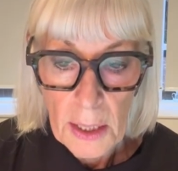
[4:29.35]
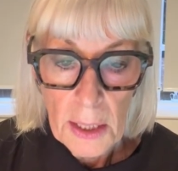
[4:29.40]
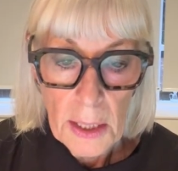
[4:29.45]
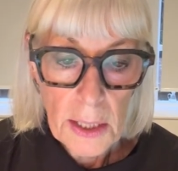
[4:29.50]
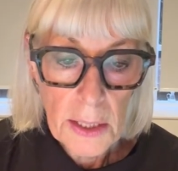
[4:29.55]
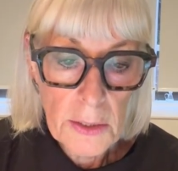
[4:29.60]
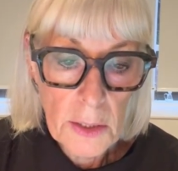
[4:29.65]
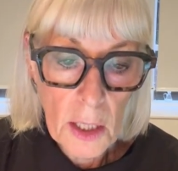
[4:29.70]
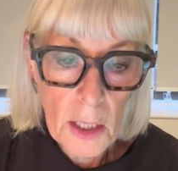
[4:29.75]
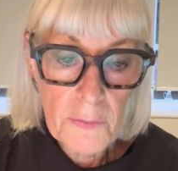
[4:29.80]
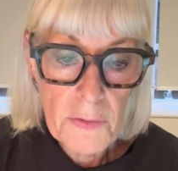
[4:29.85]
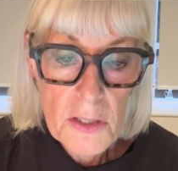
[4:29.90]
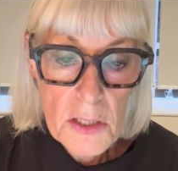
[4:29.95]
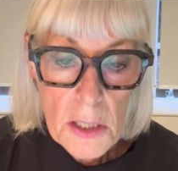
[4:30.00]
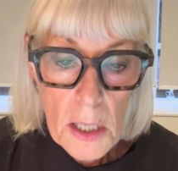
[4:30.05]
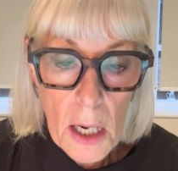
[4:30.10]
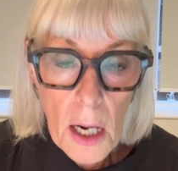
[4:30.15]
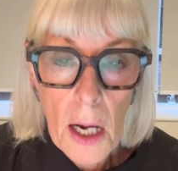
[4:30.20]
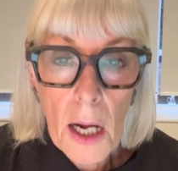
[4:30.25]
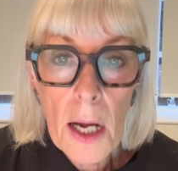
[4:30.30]
and over
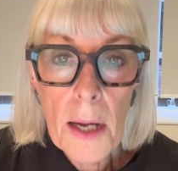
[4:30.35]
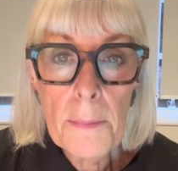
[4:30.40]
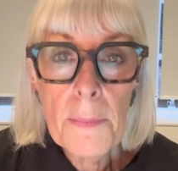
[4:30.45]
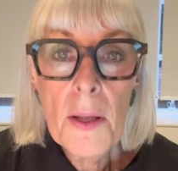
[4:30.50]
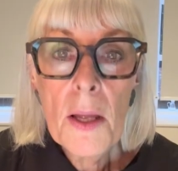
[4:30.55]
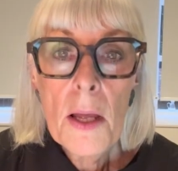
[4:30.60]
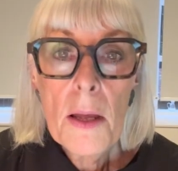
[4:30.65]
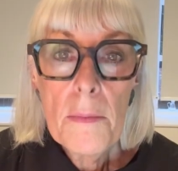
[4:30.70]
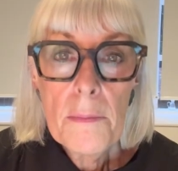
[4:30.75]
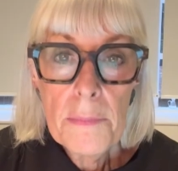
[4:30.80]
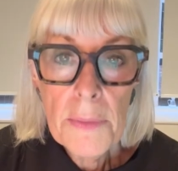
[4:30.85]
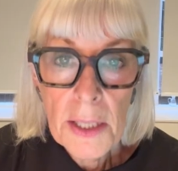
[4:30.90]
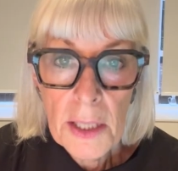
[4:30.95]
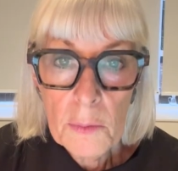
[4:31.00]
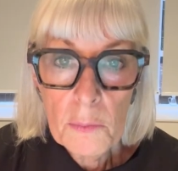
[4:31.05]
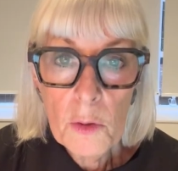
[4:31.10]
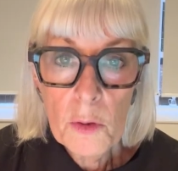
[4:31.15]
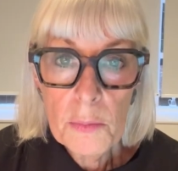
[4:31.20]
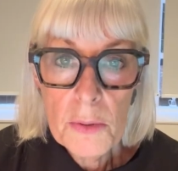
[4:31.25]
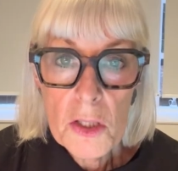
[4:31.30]
time, many
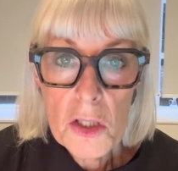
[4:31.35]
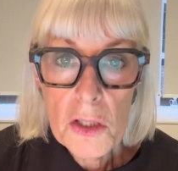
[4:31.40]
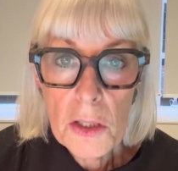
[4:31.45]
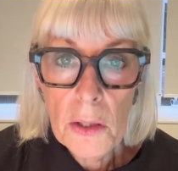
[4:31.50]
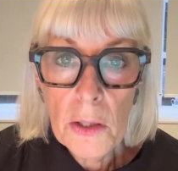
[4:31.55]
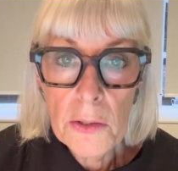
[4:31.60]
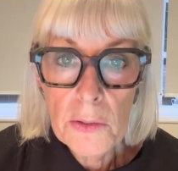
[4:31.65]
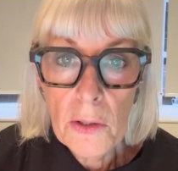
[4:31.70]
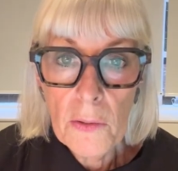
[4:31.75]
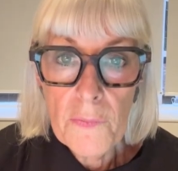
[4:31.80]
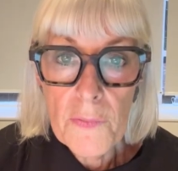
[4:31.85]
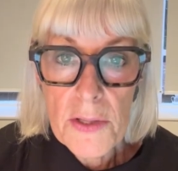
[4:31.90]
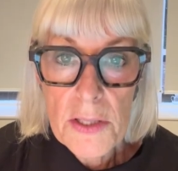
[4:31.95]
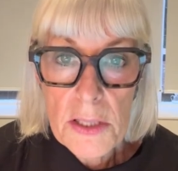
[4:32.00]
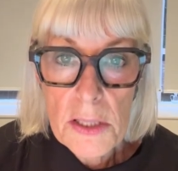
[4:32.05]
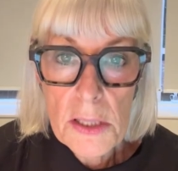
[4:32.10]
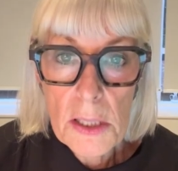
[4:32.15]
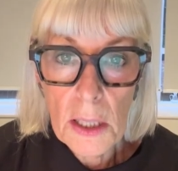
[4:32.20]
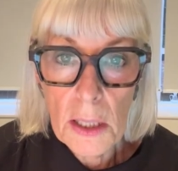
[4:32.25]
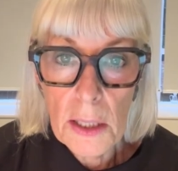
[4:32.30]
will be shown on this
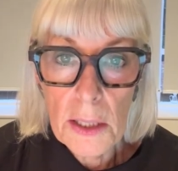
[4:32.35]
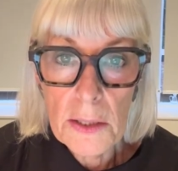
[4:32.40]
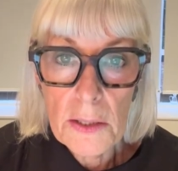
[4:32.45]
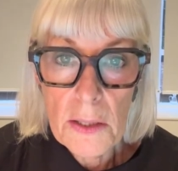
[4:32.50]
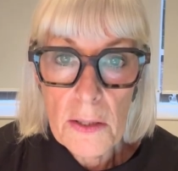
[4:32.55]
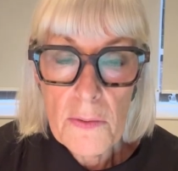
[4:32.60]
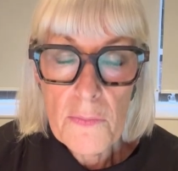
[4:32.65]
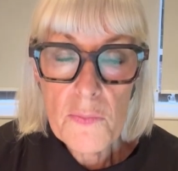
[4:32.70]
site.